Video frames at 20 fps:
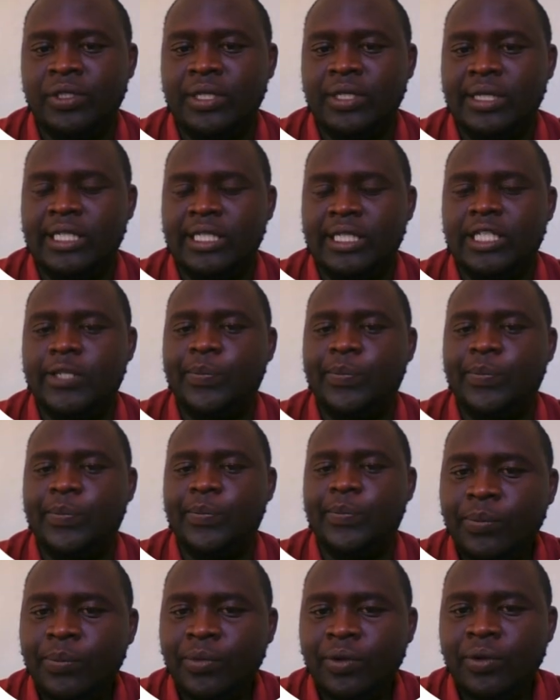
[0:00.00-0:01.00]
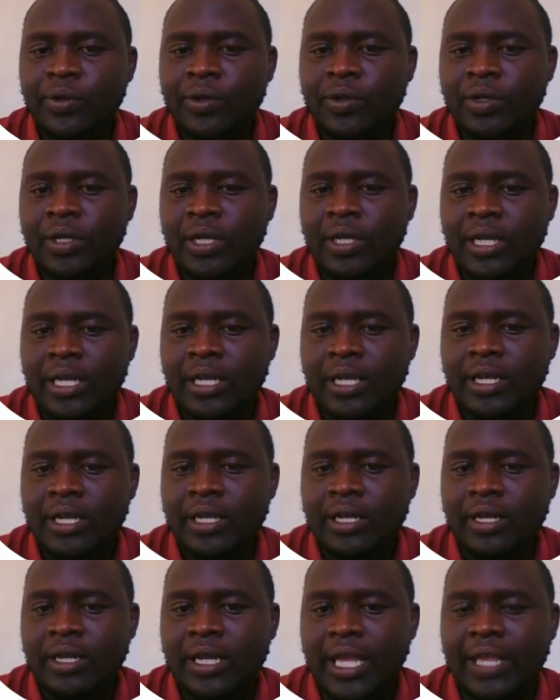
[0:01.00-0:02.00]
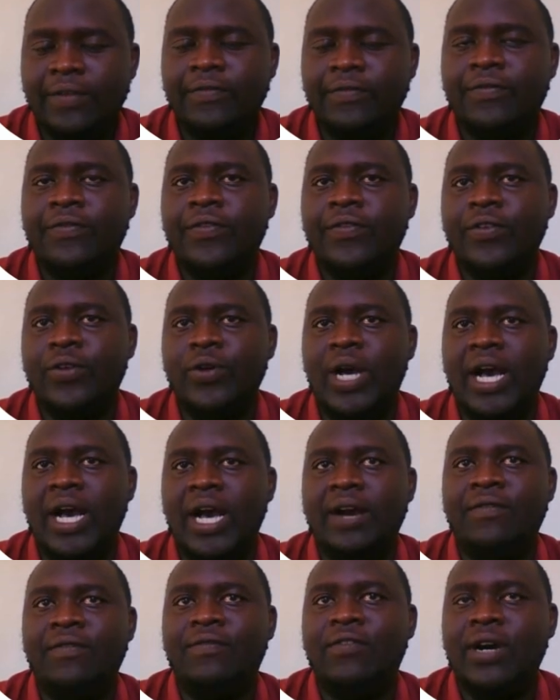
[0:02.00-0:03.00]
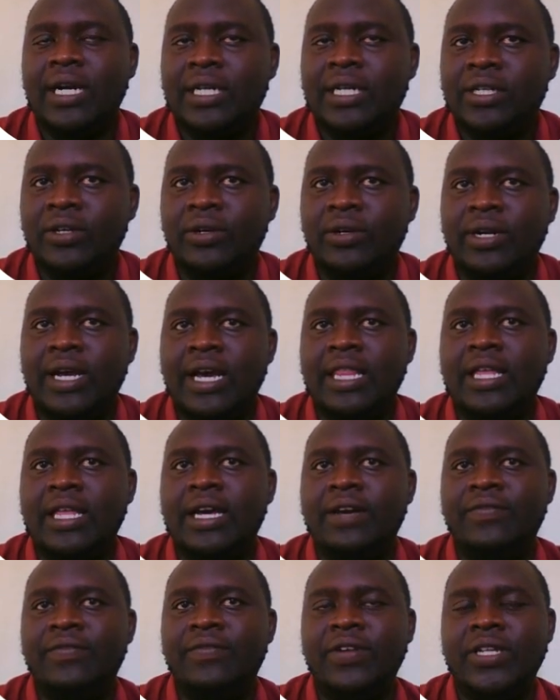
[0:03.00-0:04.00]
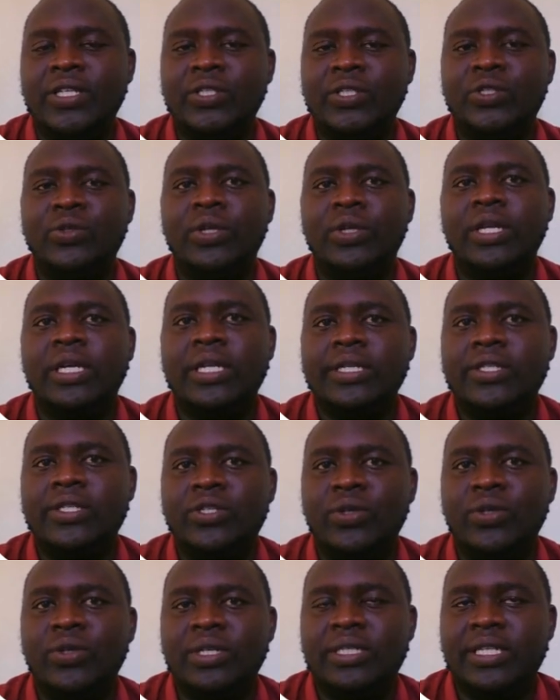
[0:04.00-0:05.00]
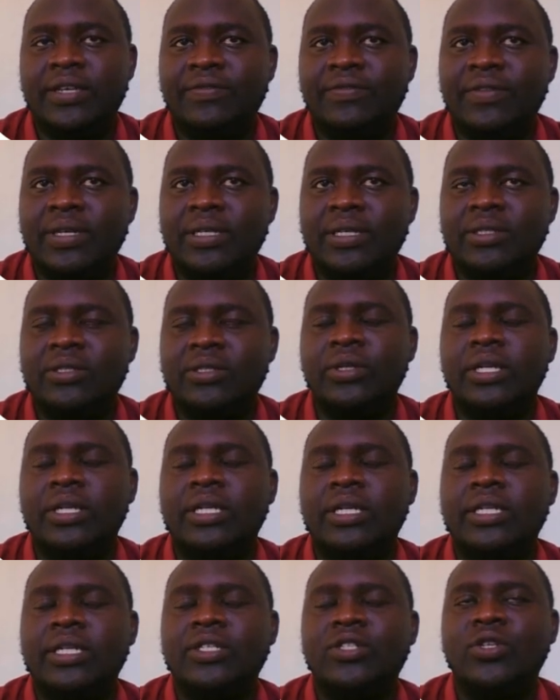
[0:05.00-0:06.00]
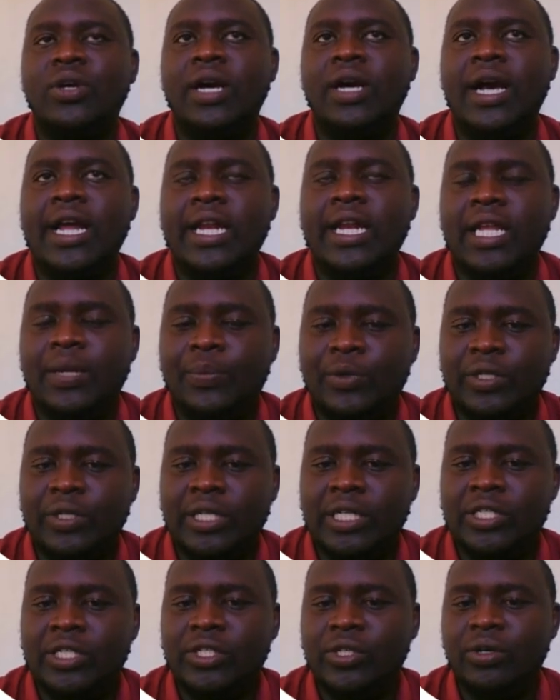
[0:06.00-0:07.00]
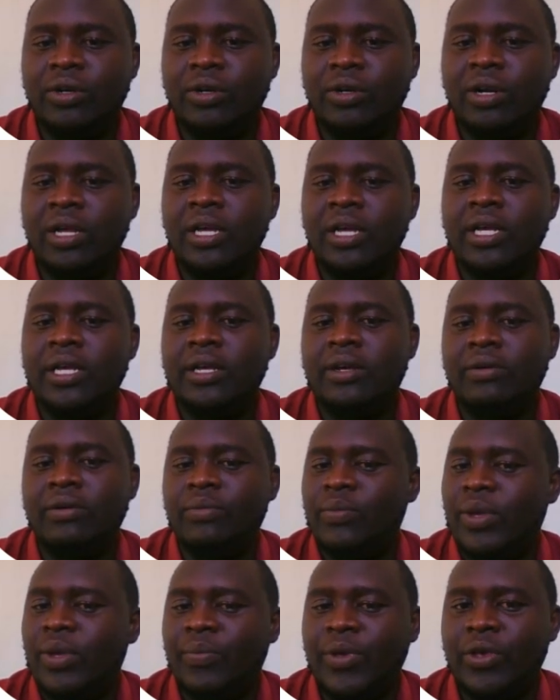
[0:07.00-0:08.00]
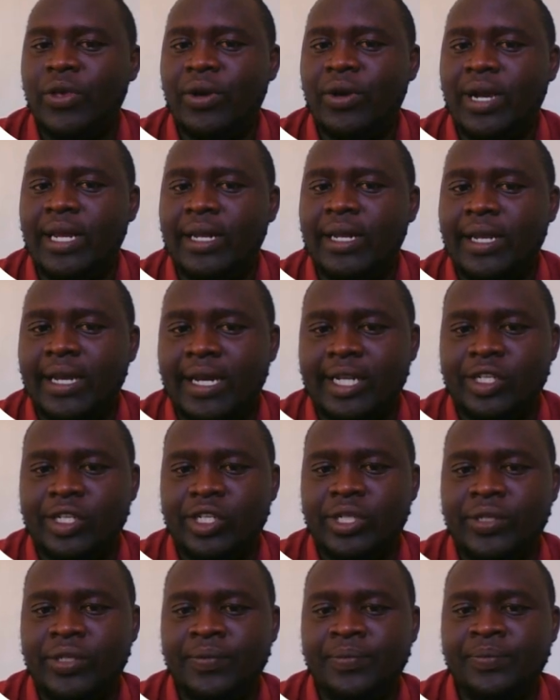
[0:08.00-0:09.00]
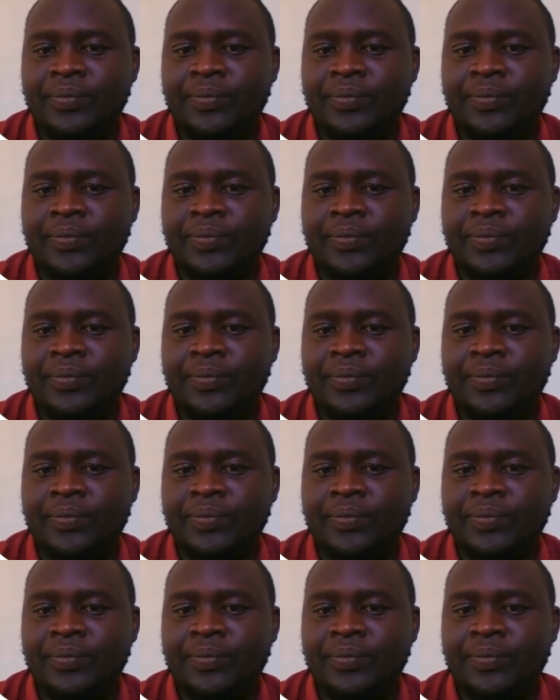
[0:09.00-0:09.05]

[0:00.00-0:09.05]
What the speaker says: It's possible if you have worked on other avenues to increase your savings, to increase your earning potential, maybe you can crash.